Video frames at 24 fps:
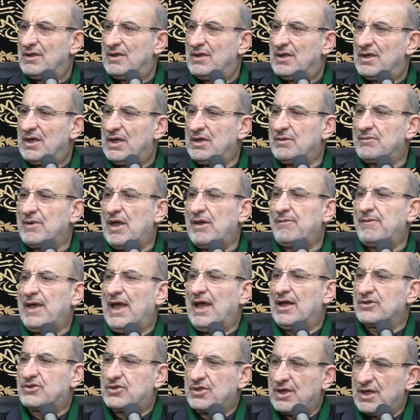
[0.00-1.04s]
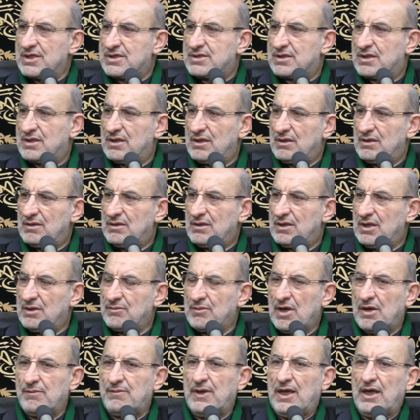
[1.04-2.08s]
He may be at risk. He
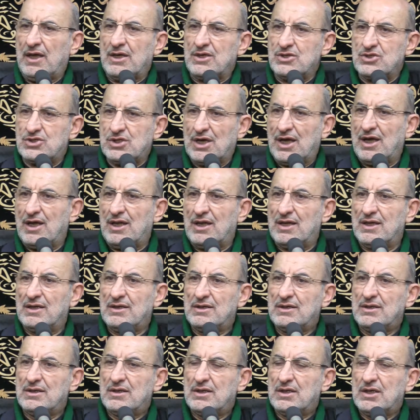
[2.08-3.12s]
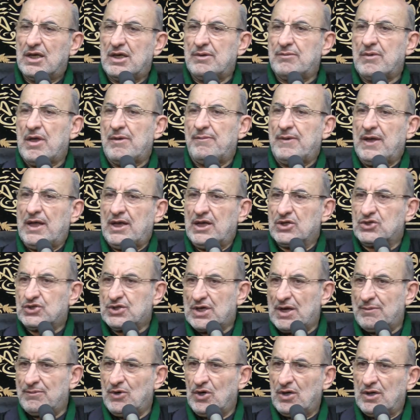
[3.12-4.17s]
may be in jail. He may be in
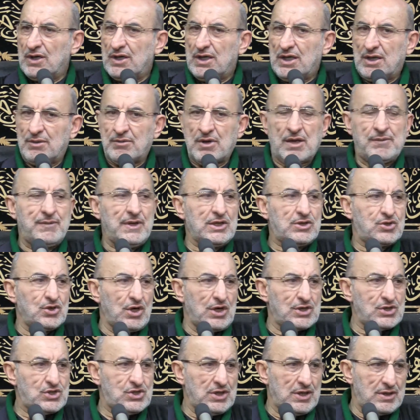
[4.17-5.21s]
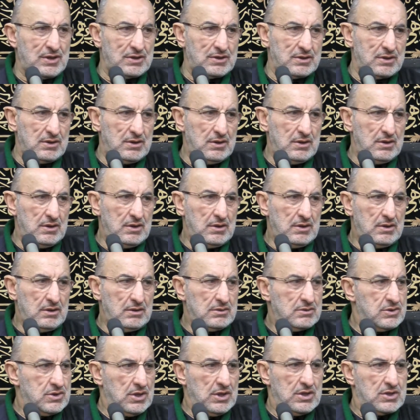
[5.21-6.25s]
trouble. He may be tortured.
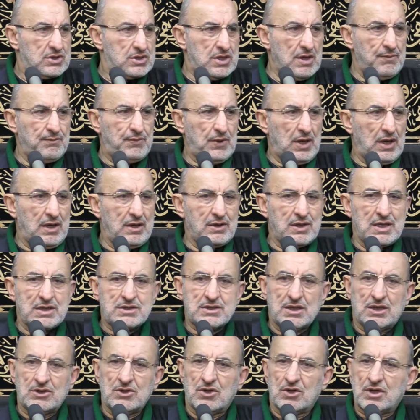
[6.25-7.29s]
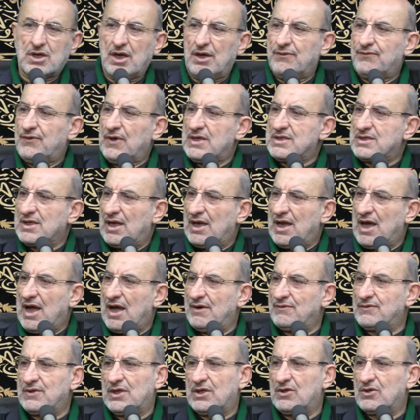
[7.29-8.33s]
See, simply they said, okay, if he is
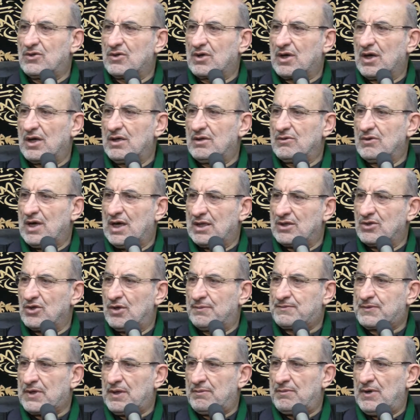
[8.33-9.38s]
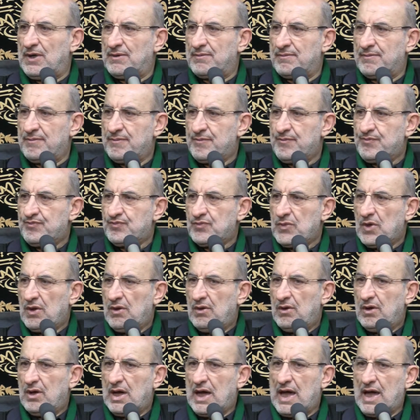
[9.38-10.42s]
alive, then okay, we had no problem.
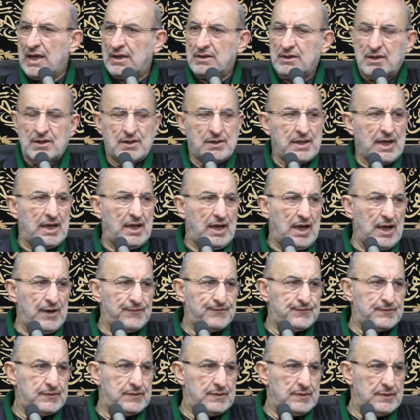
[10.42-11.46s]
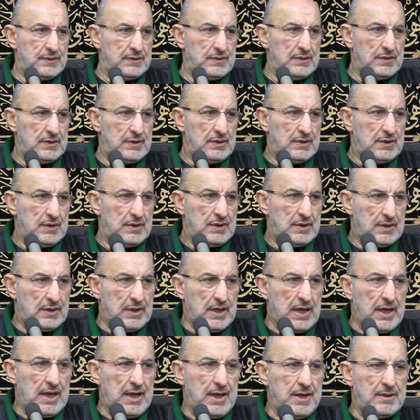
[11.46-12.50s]
And they left
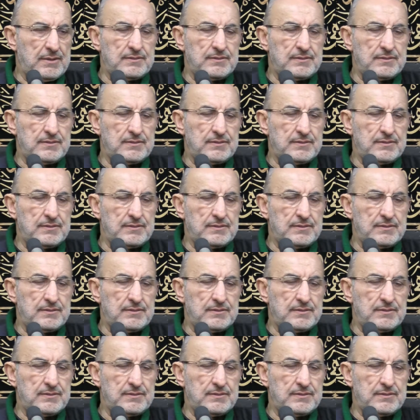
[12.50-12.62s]
the